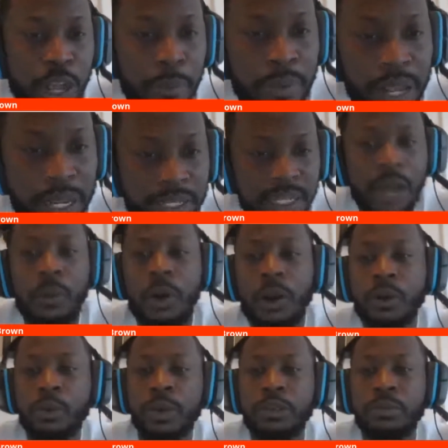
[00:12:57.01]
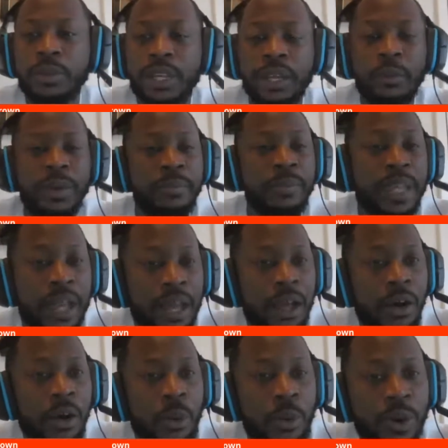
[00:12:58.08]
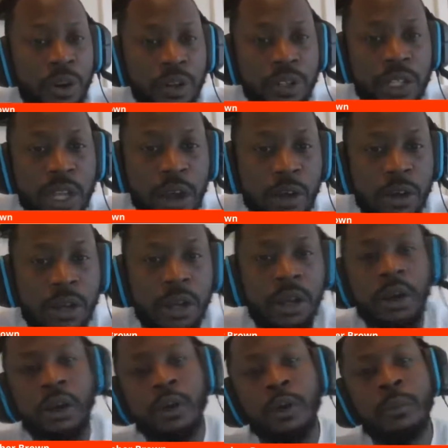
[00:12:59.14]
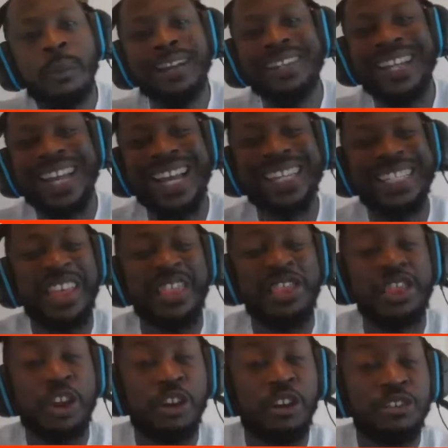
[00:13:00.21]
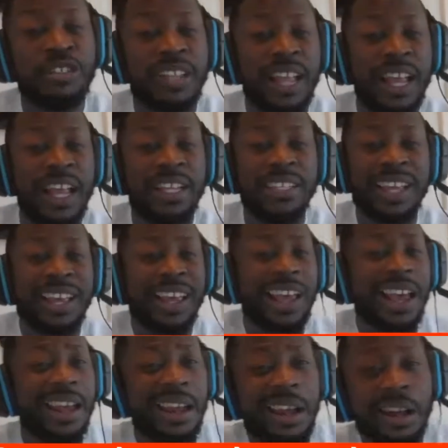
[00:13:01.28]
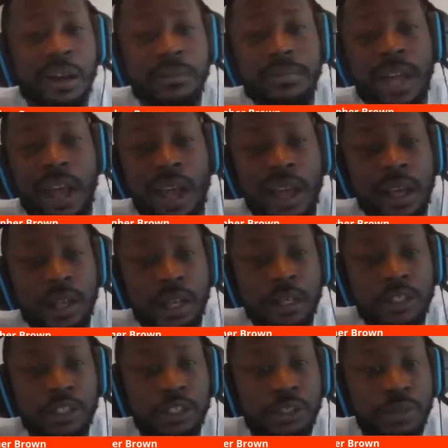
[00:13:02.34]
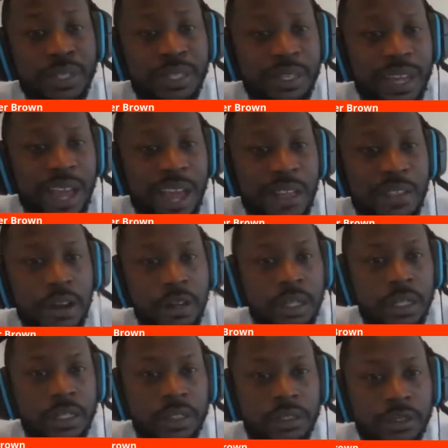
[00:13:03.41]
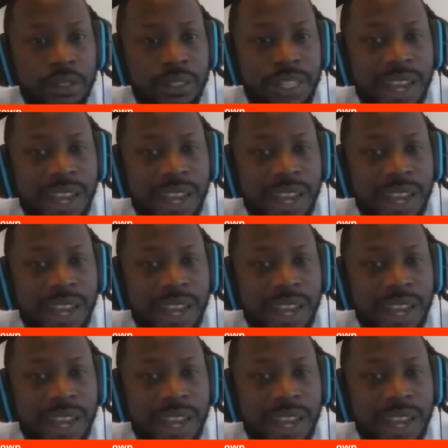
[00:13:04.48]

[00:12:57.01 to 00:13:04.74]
All Plays Network with me, and we be on Real Talk on Mondays and Thursdays at 9:30 Eastern